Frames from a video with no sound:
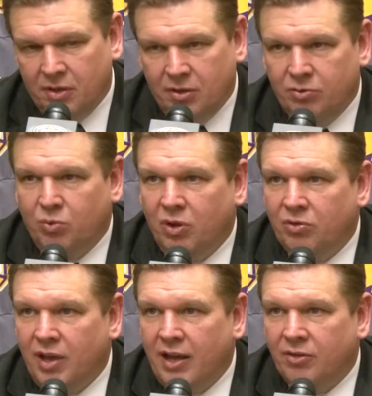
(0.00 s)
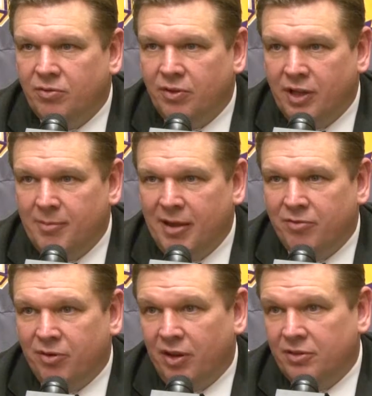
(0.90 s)
was one of those nights for them
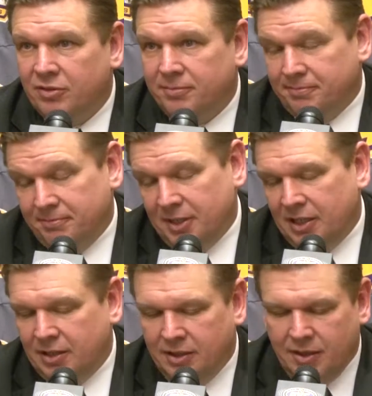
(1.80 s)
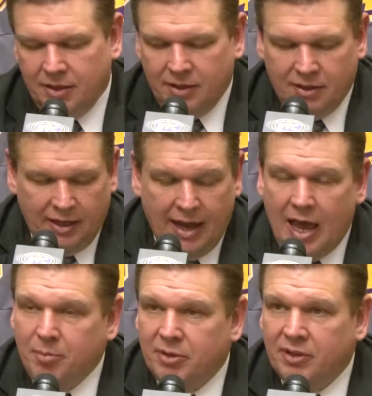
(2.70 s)
and for us. And they
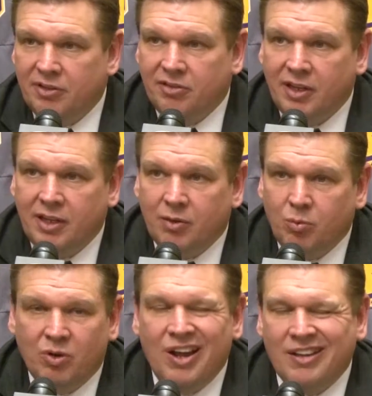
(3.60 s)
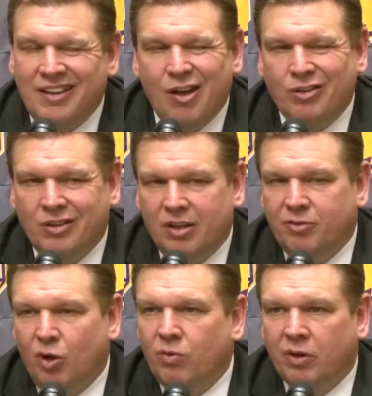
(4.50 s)
happen. They stink. We're not talented enough
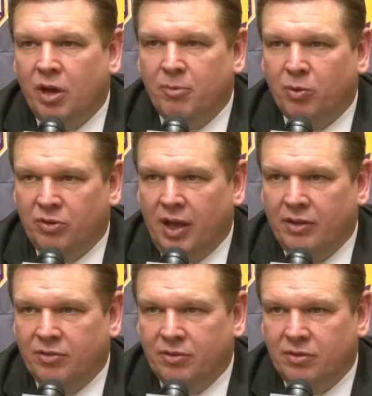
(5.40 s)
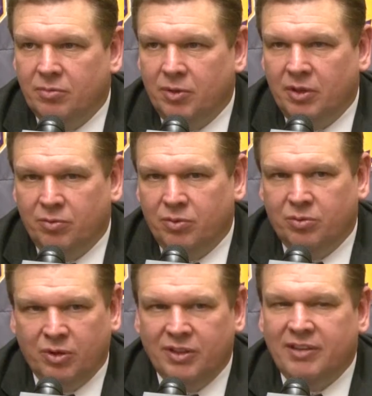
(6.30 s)
to overcome those nights. I mean, if we're
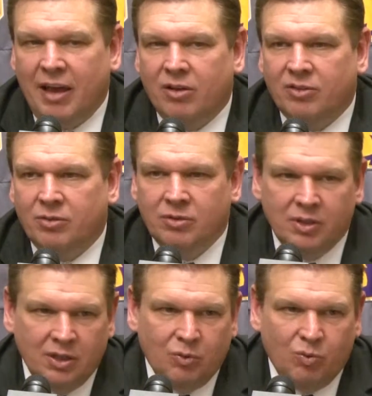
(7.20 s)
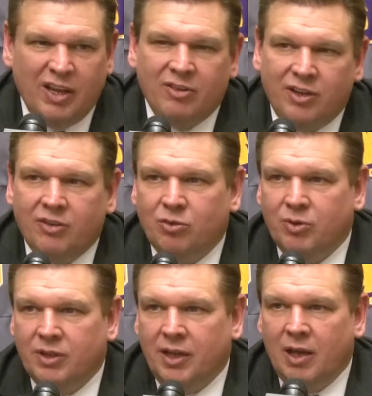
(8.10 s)
really talented, we got a chance to
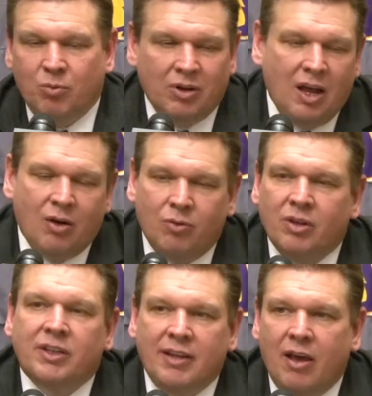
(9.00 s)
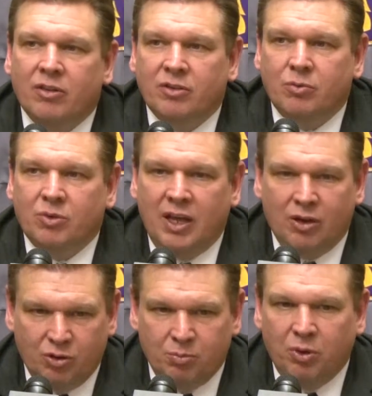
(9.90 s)
win the game. We're not really talented. We
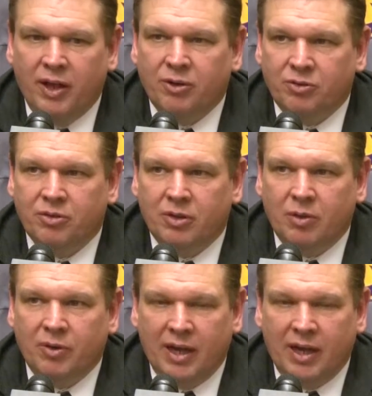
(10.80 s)
got good players, and we